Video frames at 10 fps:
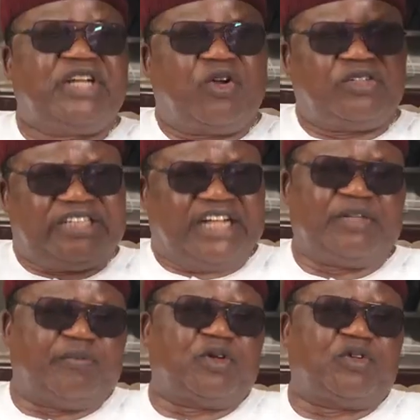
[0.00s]
We must
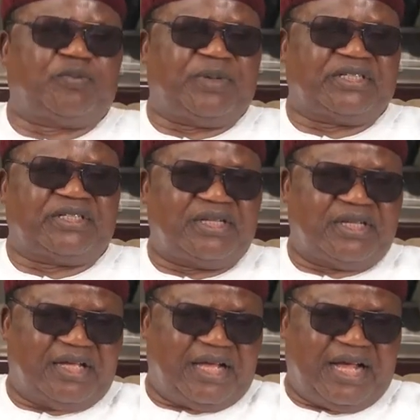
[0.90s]
decongest the political
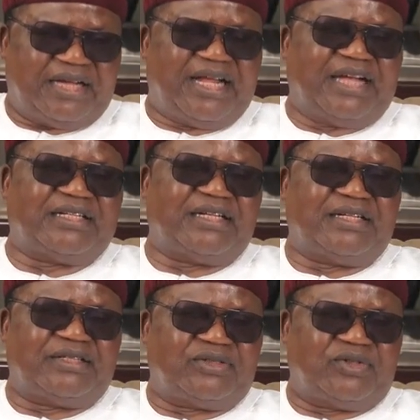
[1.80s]
space, and
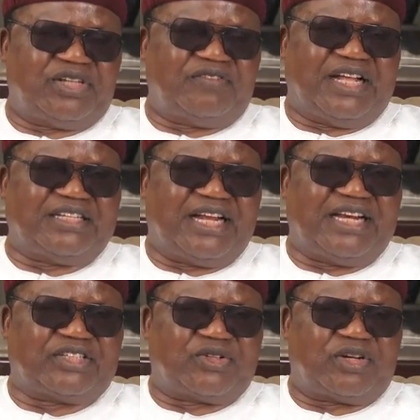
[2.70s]
that to save
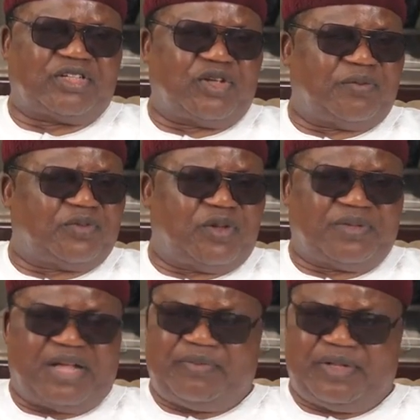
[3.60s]
Nigeria, let's talk, is
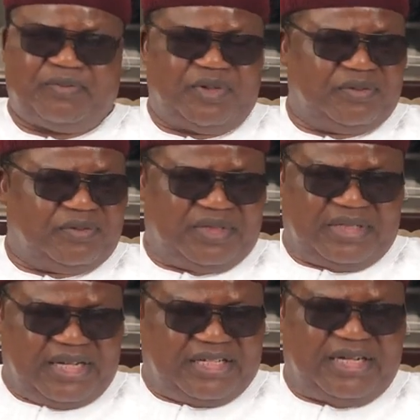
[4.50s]
something I'll be
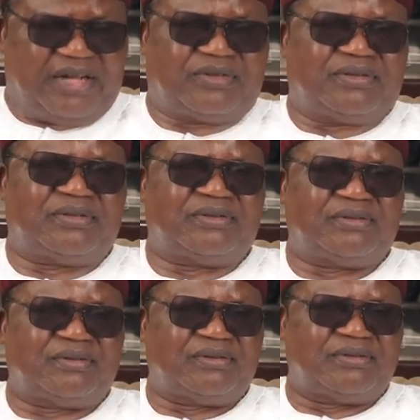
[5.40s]
getting out,
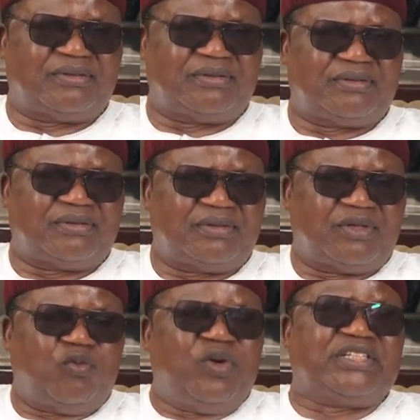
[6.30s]

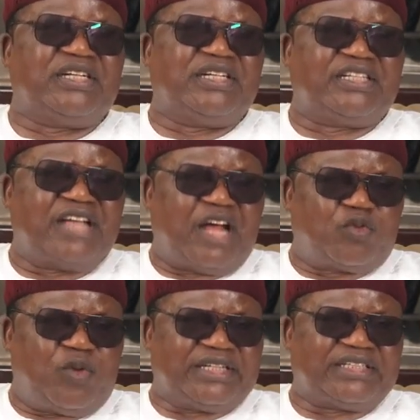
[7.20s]
which the
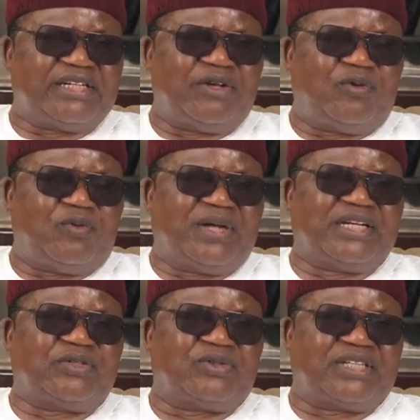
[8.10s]
Southwest
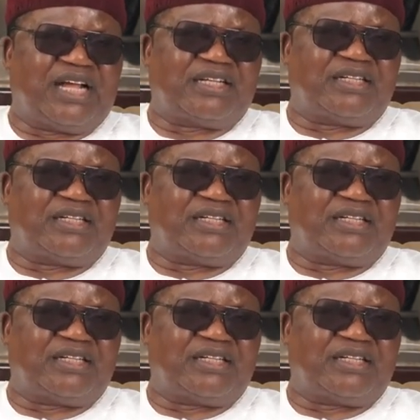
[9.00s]
wanted to